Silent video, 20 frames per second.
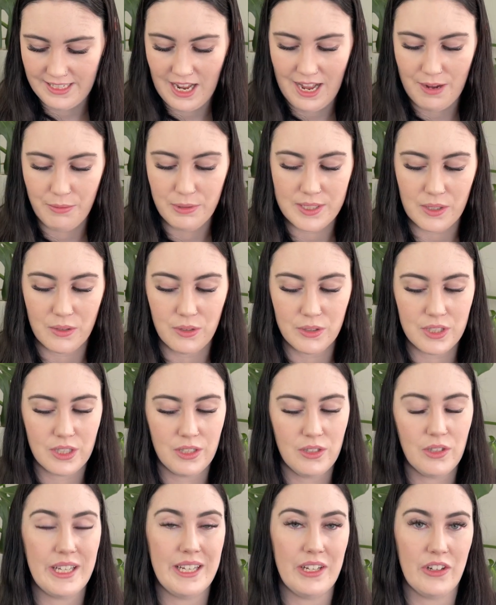I was also
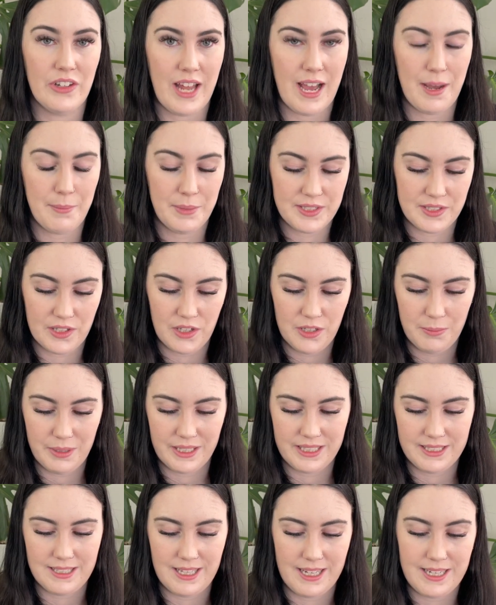looking on Amazon
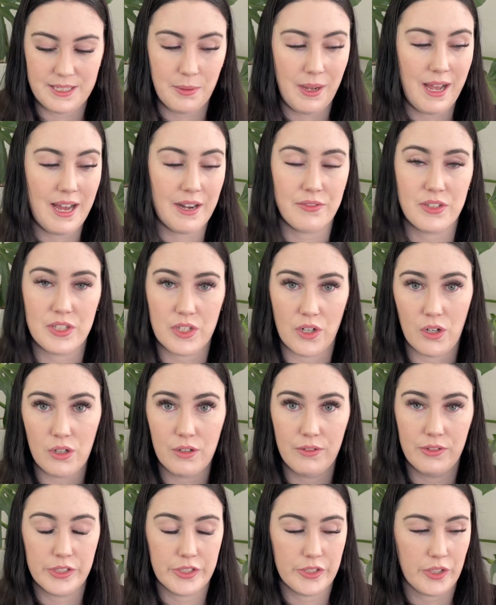because these were out of stock
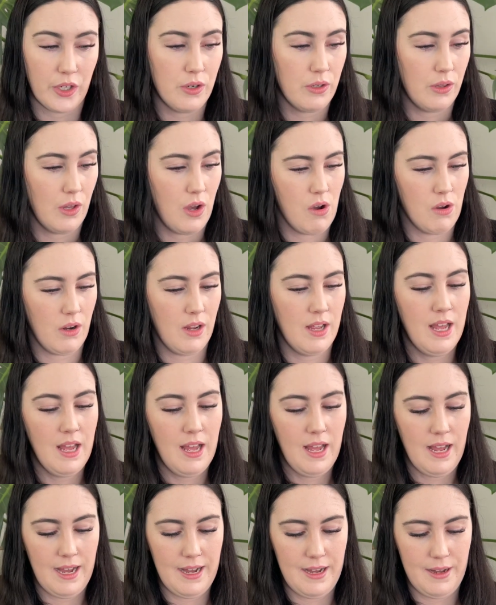for so long,
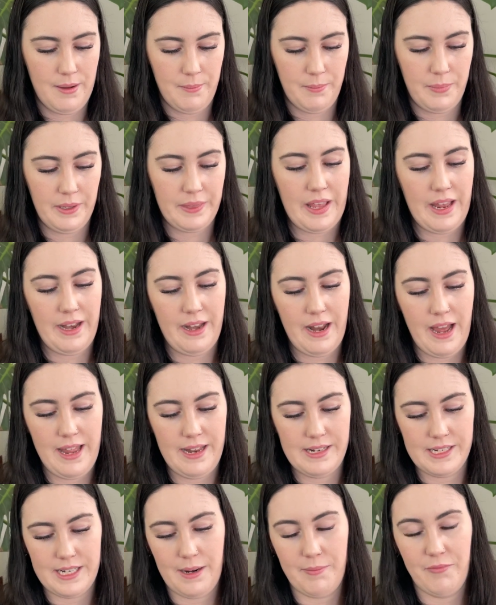but then I
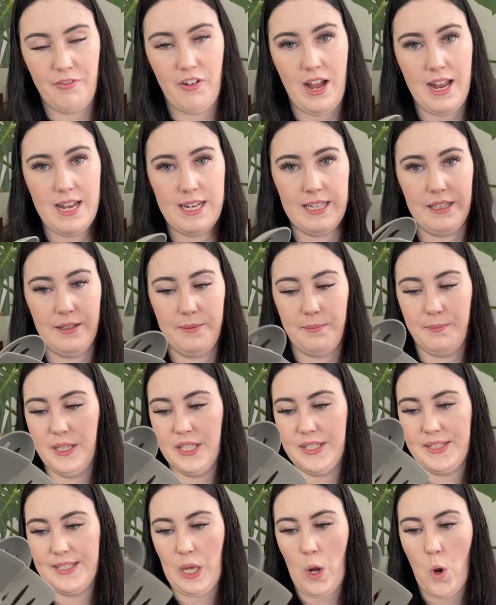ended up finding them,
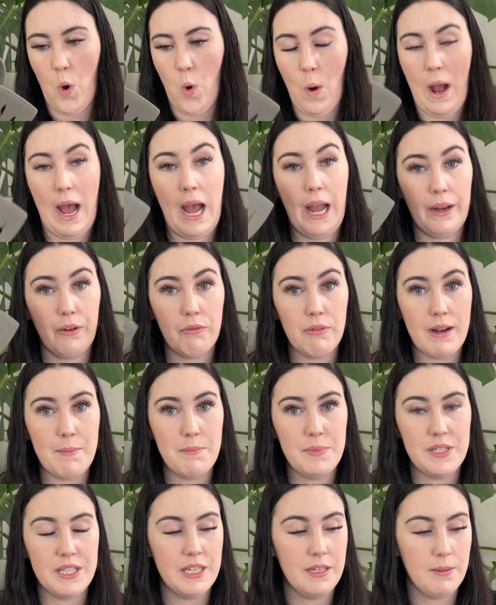so I
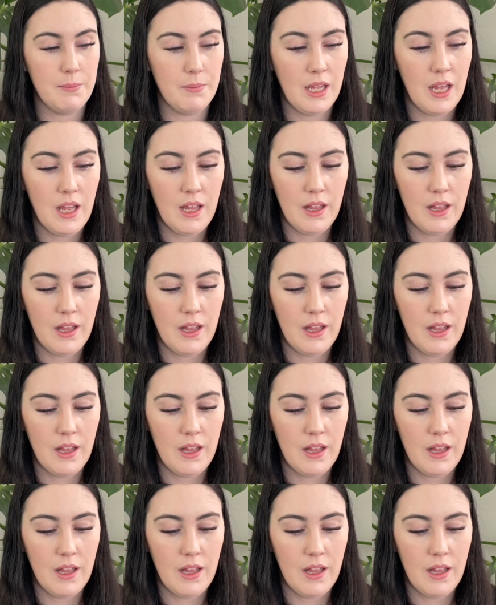grabbed them.